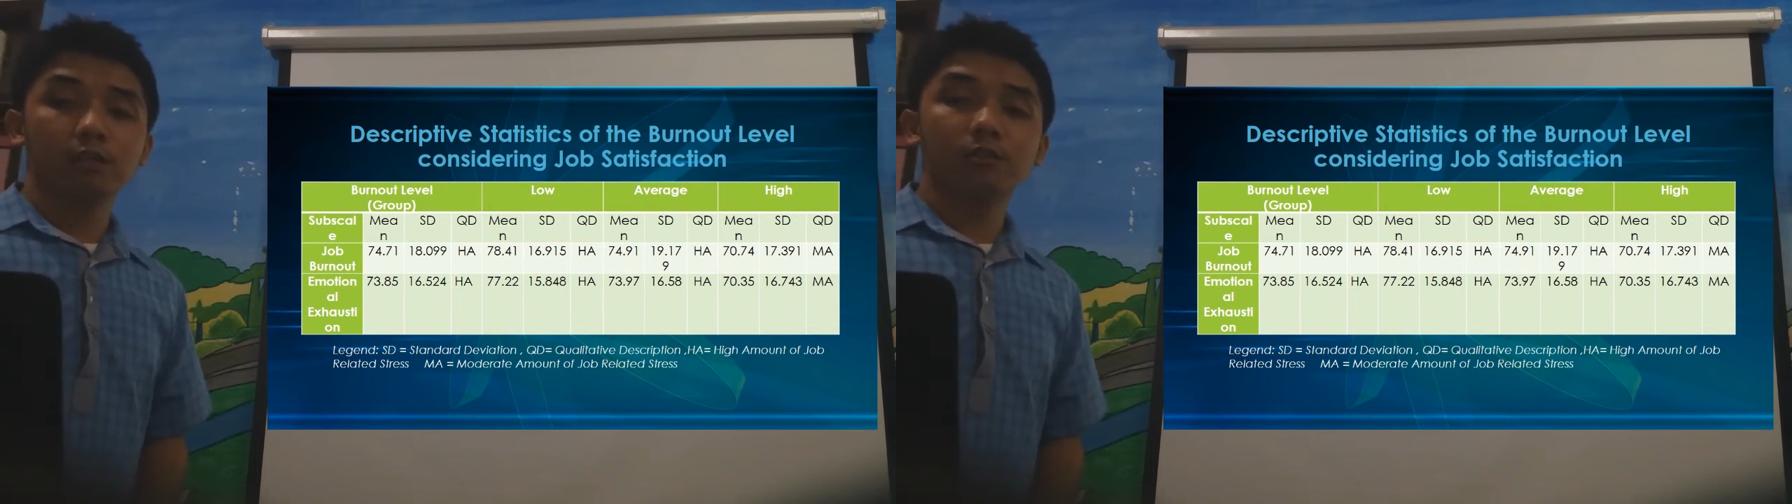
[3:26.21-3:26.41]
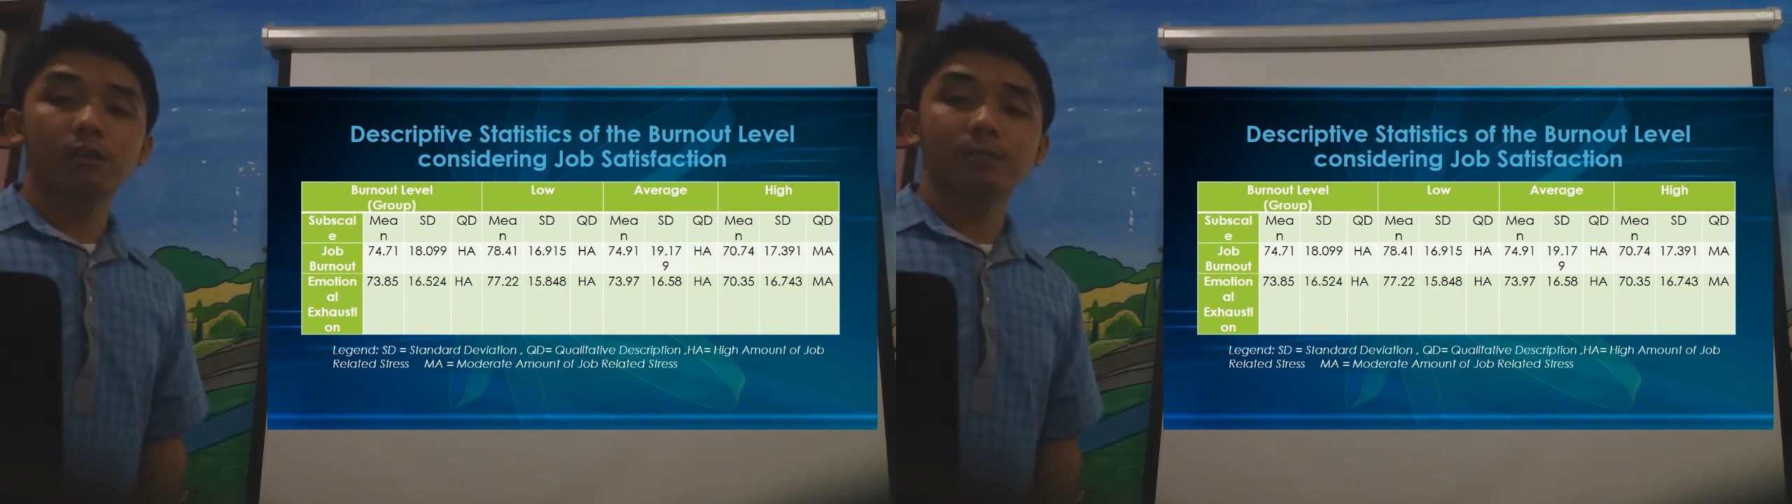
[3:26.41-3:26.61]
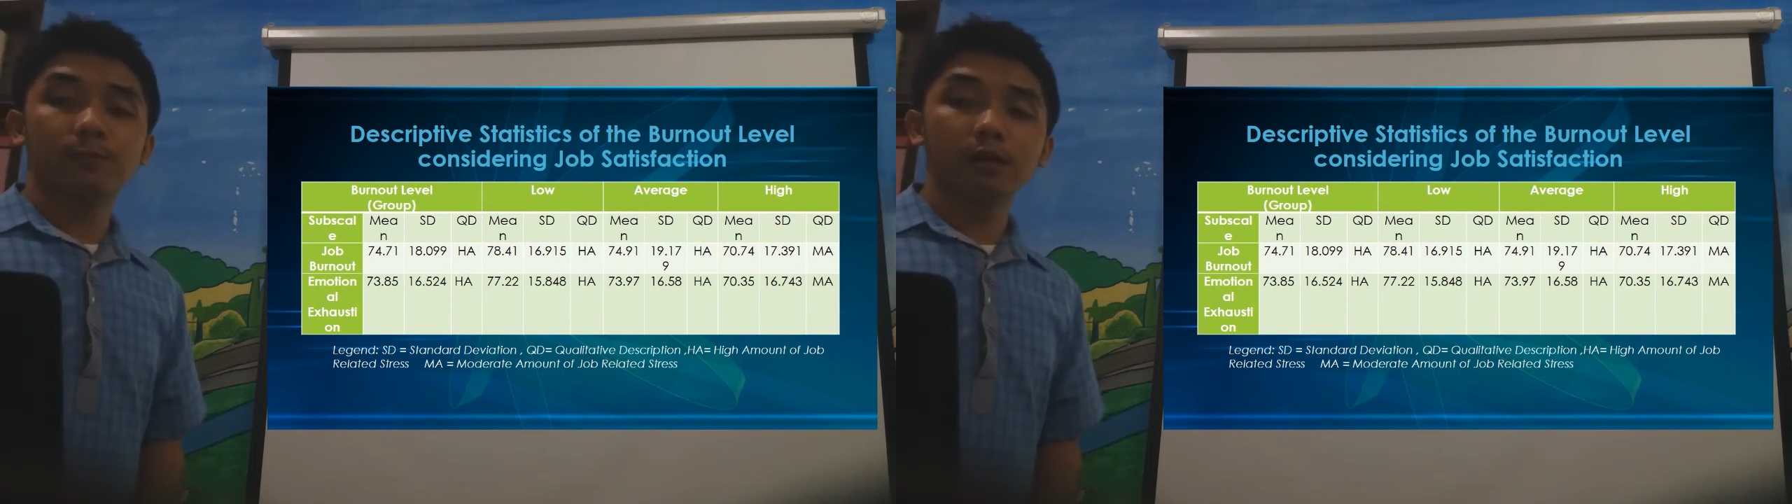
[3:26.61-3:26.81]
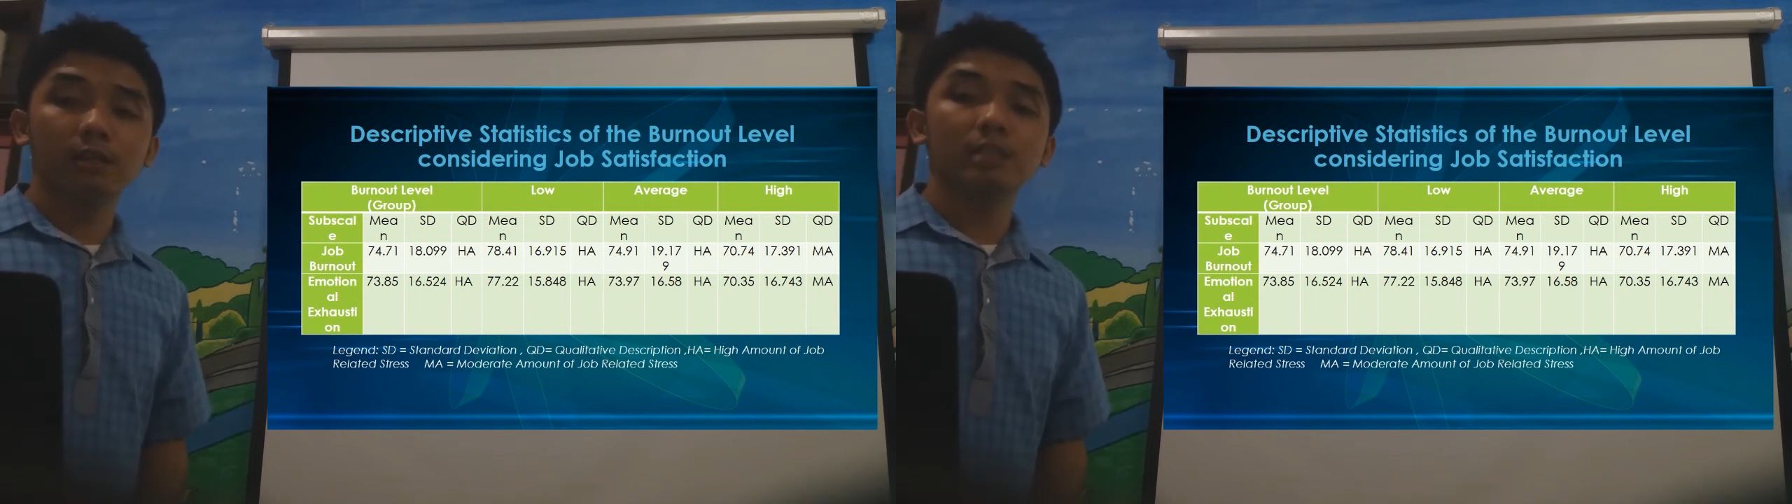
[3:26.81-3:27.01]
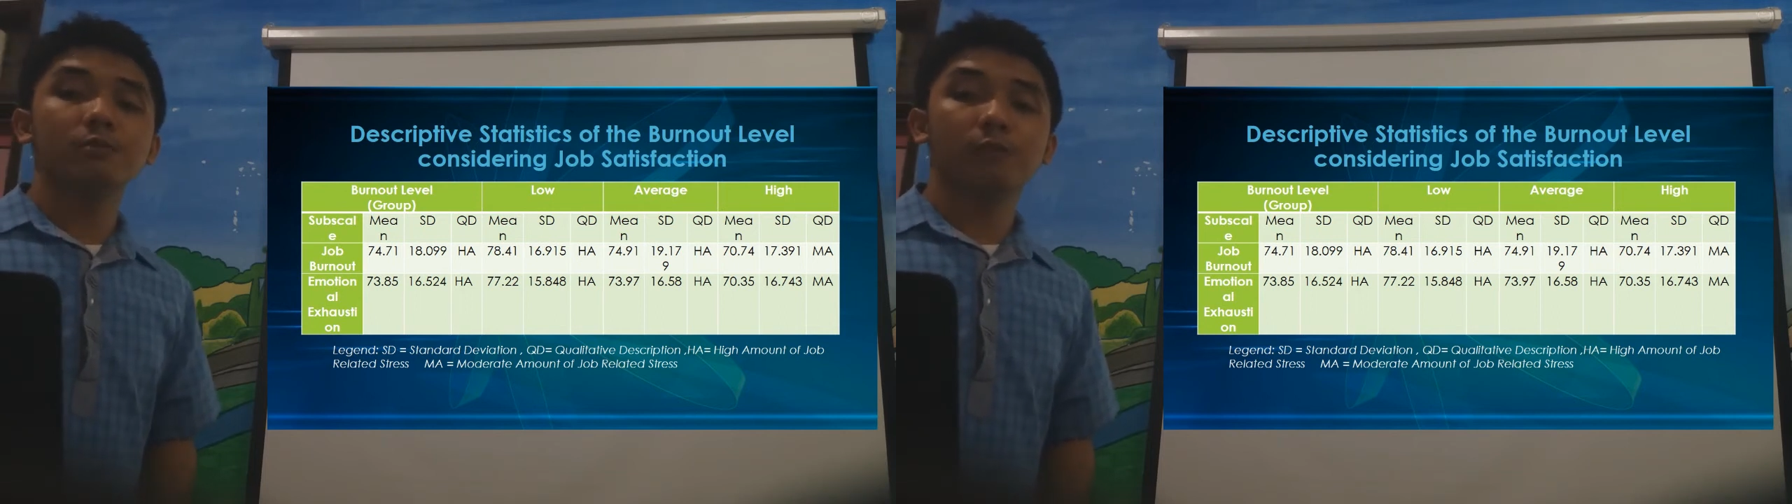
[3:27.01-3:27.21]
the
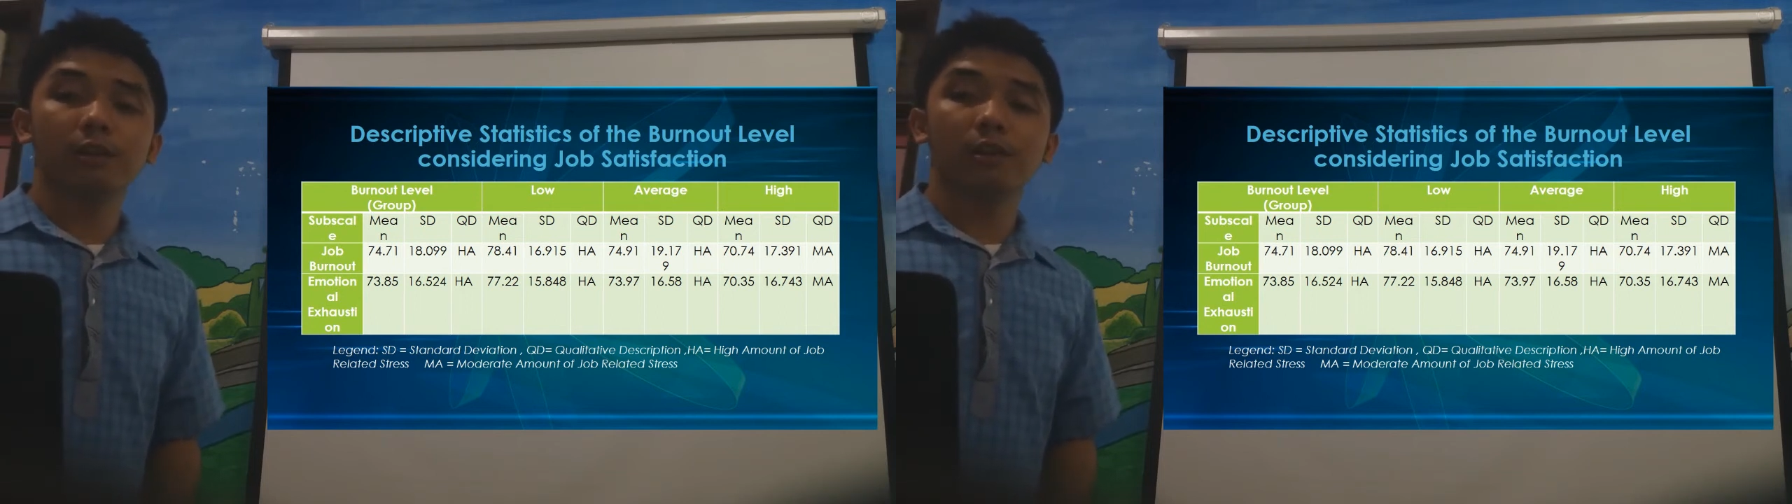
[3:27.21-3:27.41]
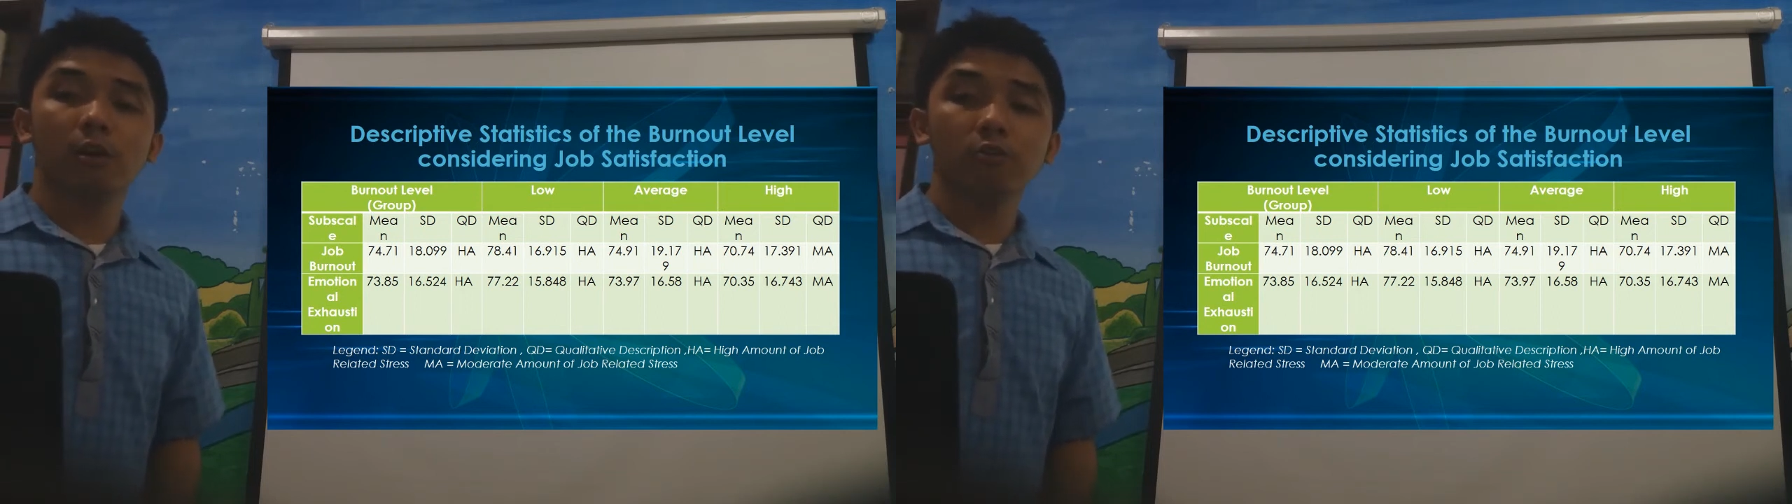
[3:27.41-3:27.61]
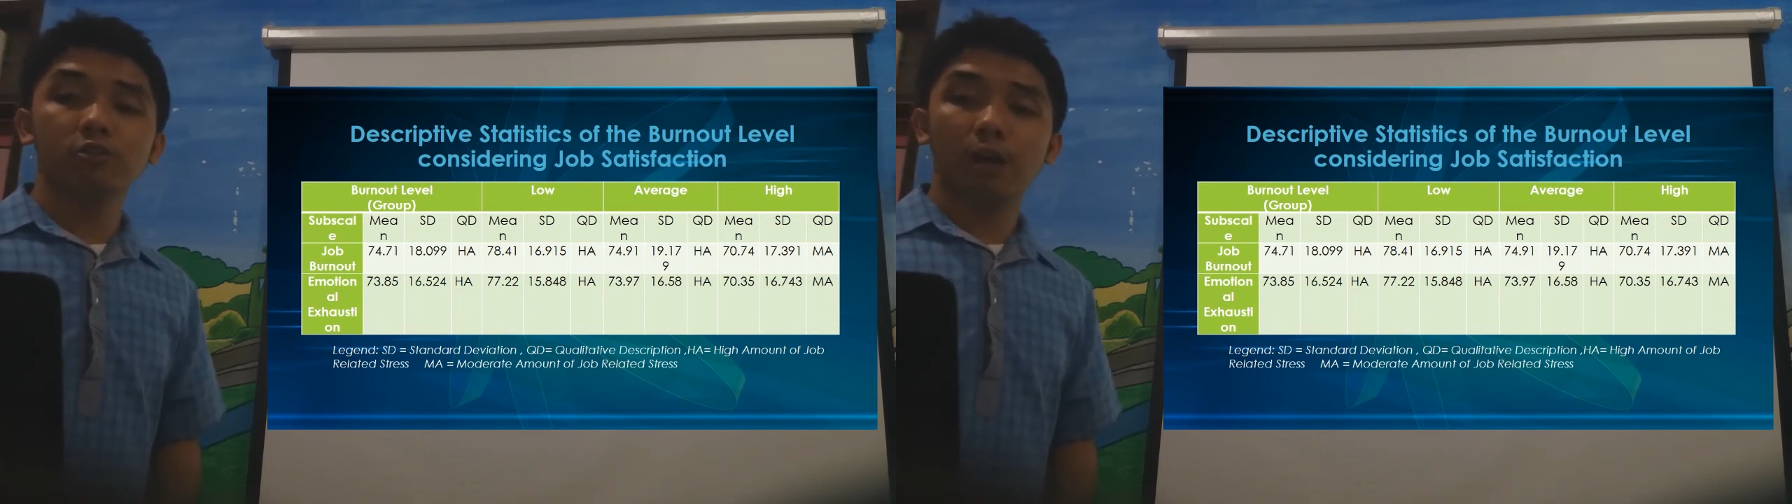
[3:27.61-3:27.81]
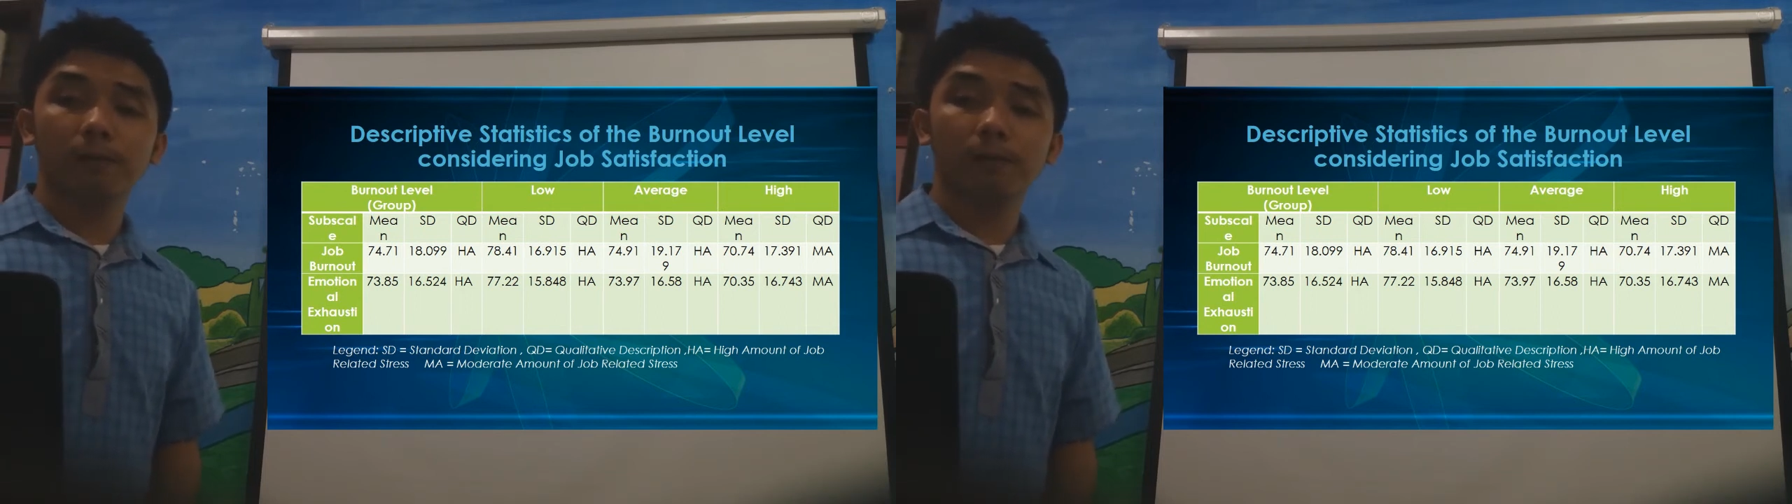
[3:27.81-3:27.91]
respondents with low